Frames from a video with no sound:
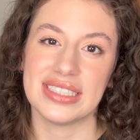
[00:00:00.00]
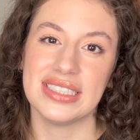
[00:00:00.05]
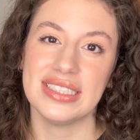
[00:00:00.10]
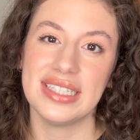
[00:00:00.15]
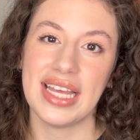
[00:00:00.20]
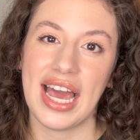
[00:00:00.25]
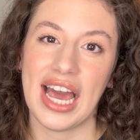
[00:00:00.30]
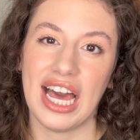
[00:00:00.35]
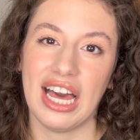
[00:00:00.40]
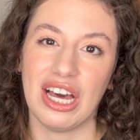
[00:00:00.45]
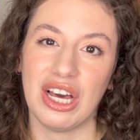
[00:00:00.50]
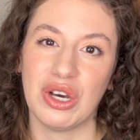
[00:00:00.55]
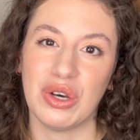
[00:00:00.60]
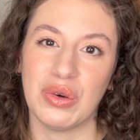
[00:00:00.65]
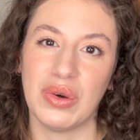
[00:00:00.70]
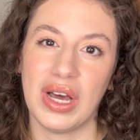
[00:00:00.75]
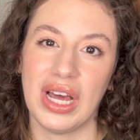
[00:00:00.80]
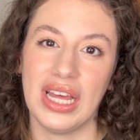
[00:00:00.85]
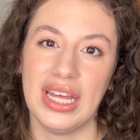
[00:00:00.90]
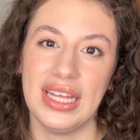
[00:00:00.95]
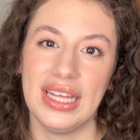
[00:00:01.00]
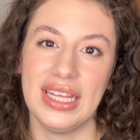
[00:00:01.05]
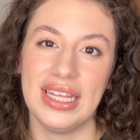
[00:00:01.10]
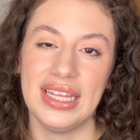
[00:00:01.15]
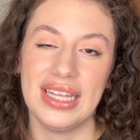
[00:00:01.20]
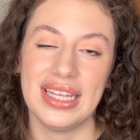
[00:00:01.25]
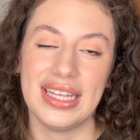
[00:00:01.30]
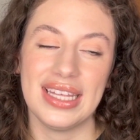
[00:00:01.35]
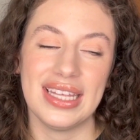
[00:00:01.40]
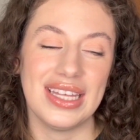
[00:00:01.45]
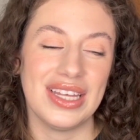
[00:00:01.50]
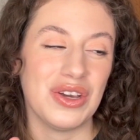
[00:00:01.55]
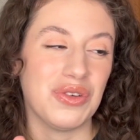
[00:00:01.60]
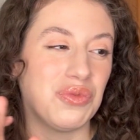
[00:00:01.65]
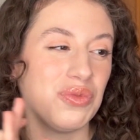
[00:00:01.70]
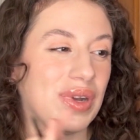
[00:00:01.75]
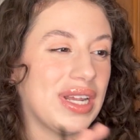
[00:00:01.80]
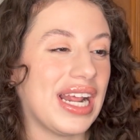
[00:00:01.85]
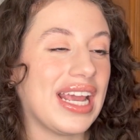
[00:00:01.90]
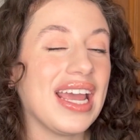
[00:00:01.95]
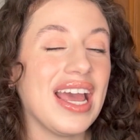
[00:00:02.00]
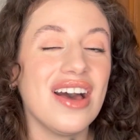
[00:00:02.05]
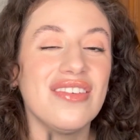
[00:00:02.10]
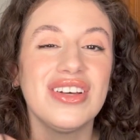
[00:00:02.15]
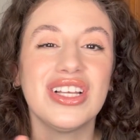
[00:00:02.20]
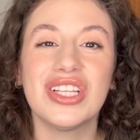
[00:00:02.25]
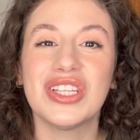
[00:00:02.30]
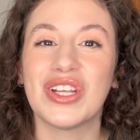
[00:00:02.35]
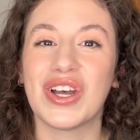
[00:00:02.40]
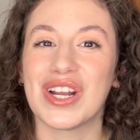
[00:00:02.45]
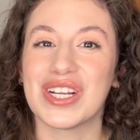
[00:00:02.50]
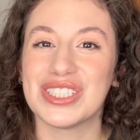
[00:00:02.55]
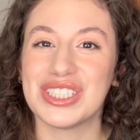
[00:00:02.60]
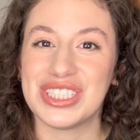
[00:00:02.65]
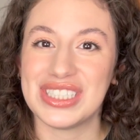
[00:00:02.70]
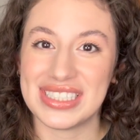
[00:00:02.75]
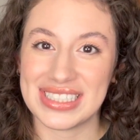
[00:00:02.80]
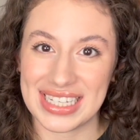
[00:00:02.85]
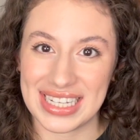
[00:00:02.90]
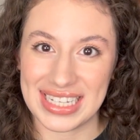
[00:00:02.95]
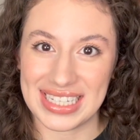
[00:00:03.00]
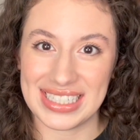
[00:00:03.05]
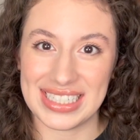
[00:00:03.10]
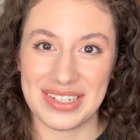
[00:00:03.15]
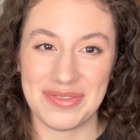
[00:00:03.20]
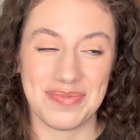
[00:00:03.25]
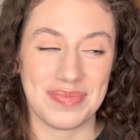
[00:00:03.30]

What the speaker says: is how, when I have a large zit